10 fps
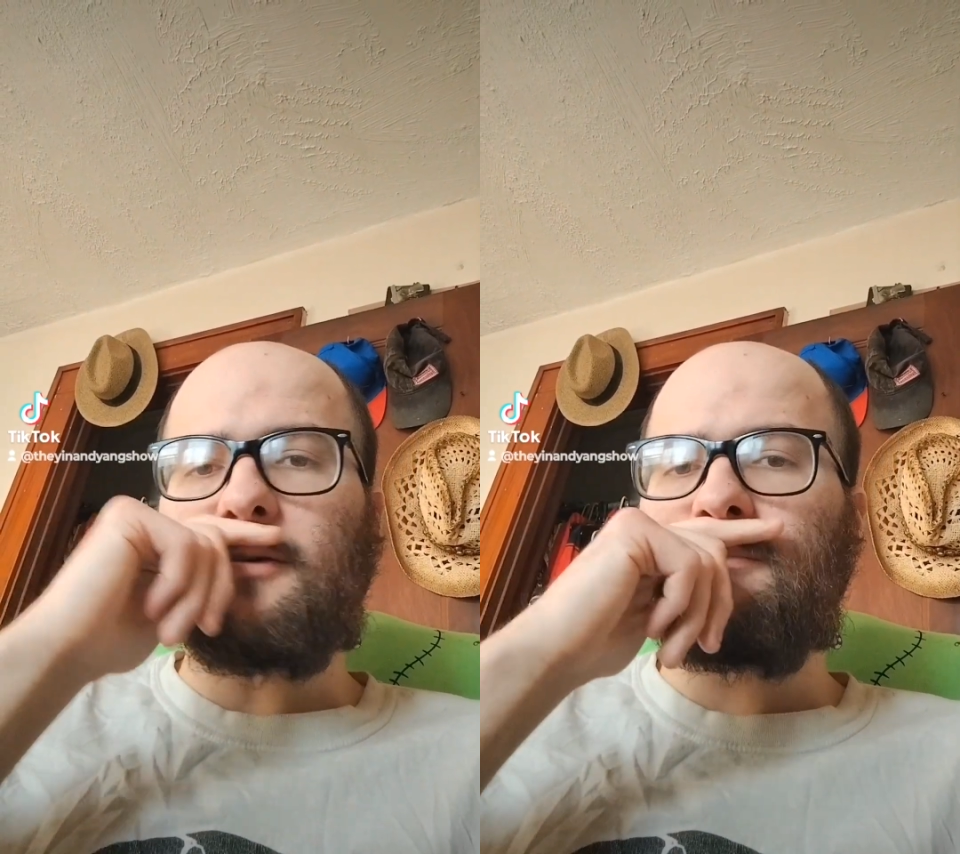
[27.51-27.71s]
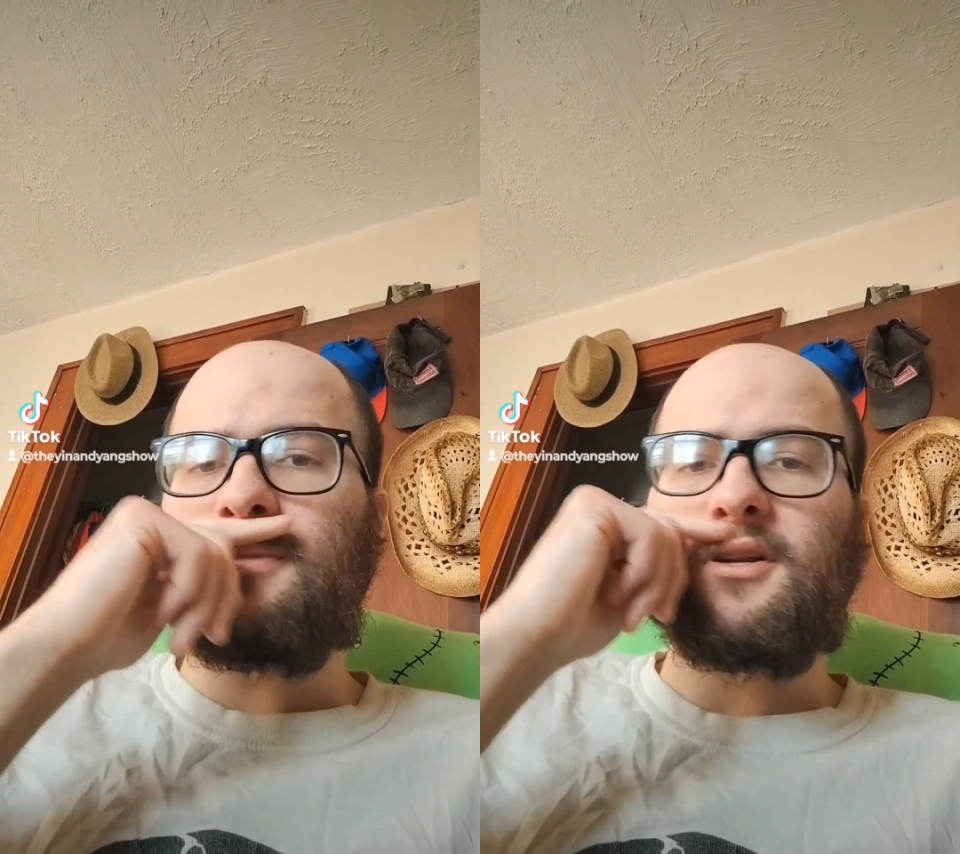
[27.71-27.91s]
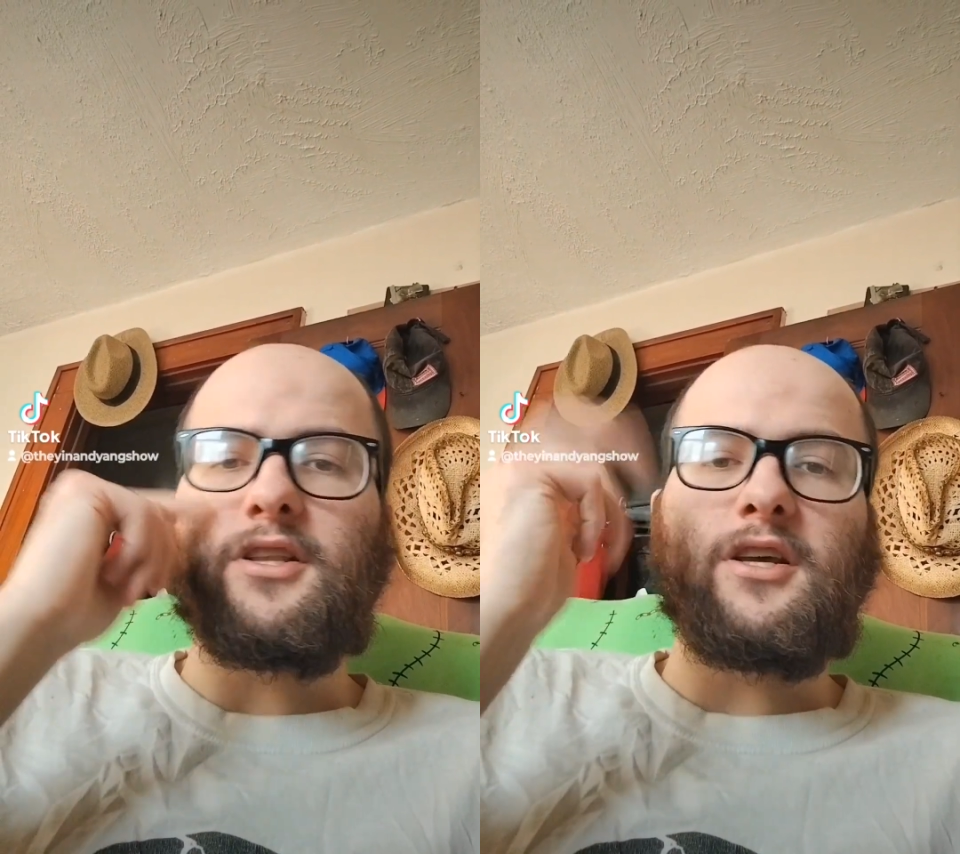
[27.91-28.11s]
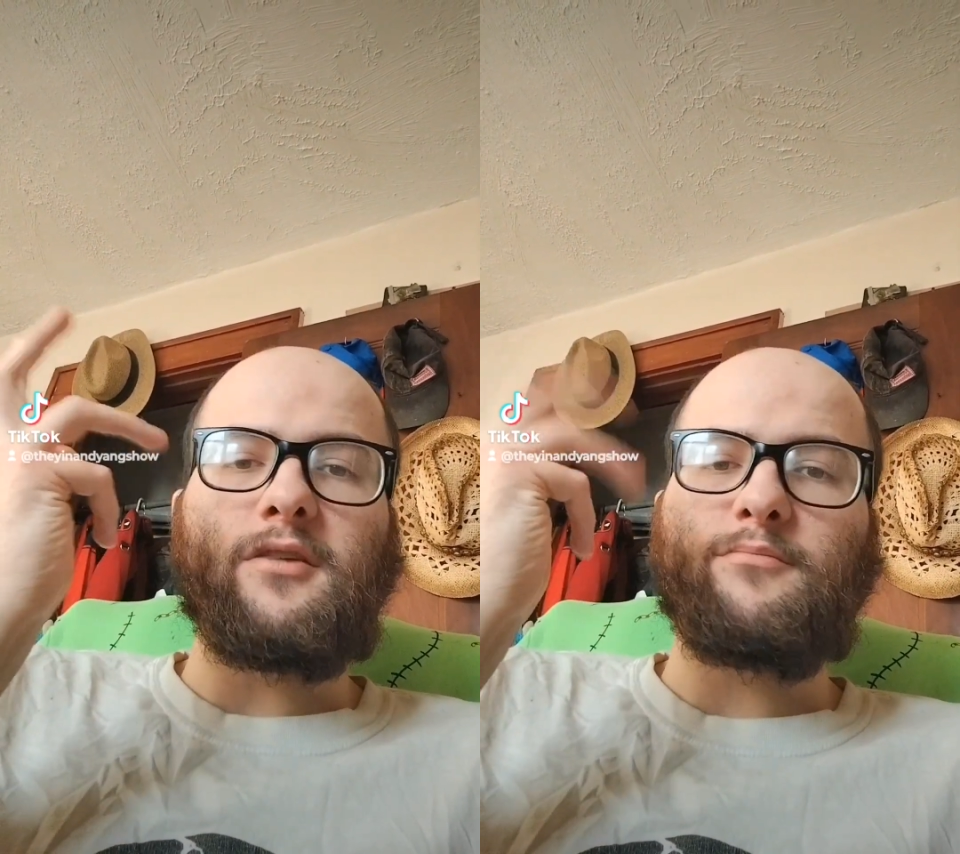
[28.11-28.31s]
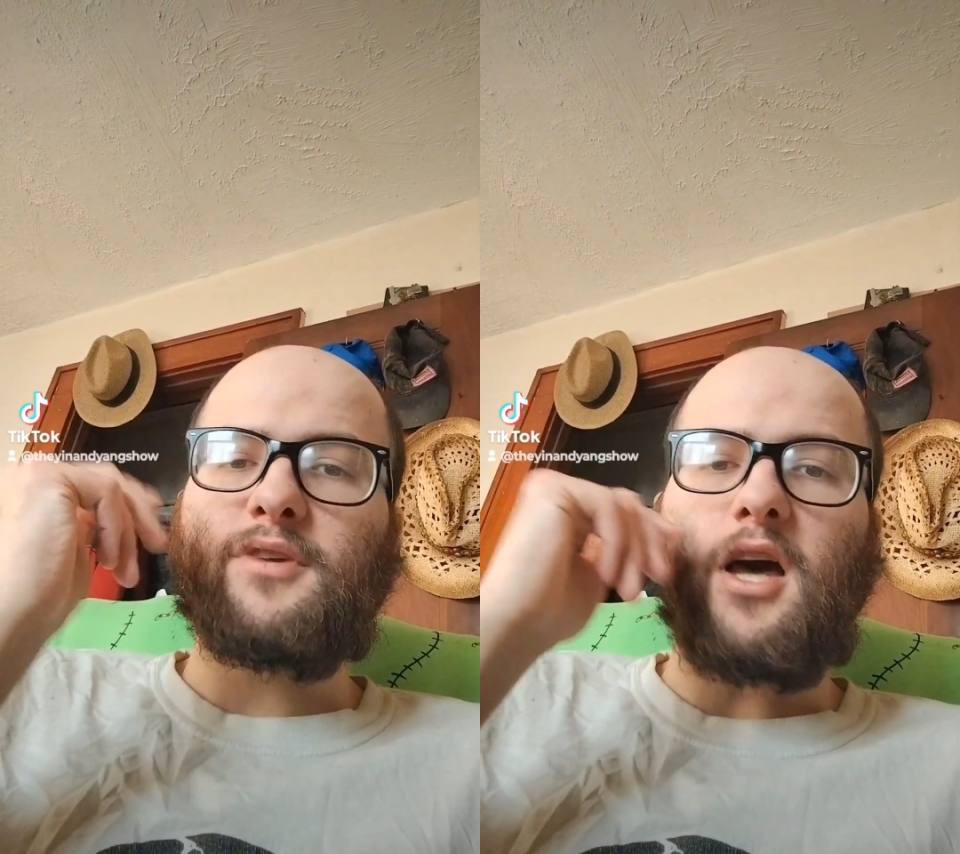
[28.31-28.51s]
put in the
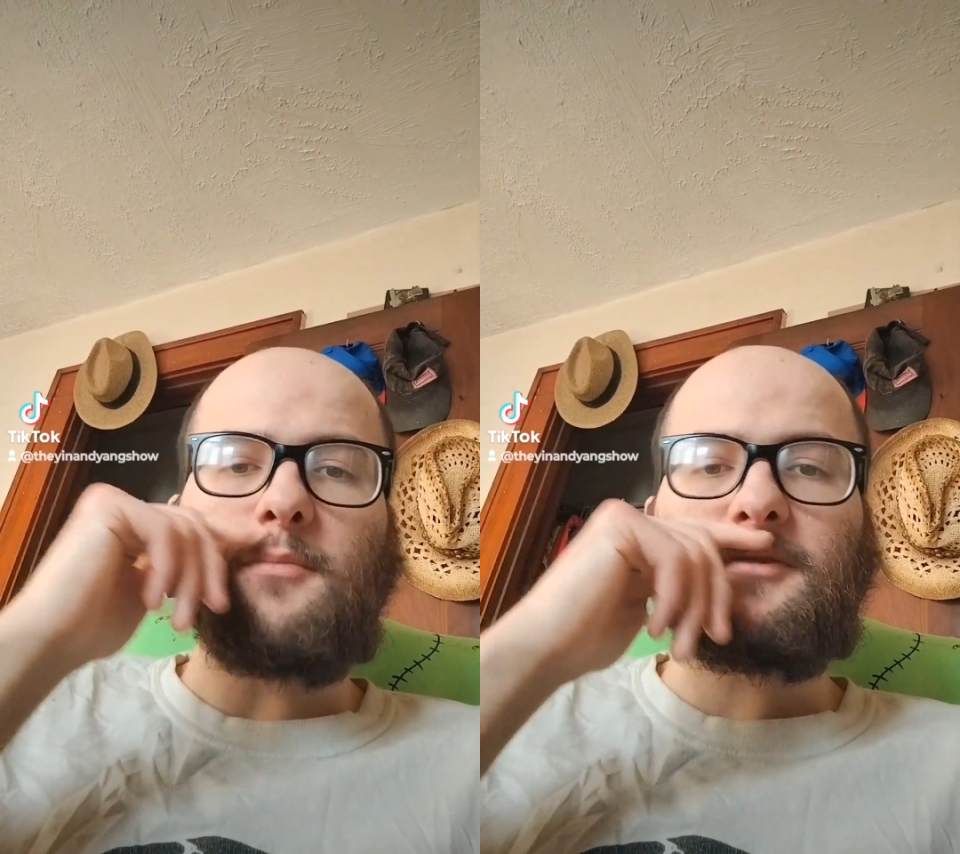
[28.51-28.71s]
comments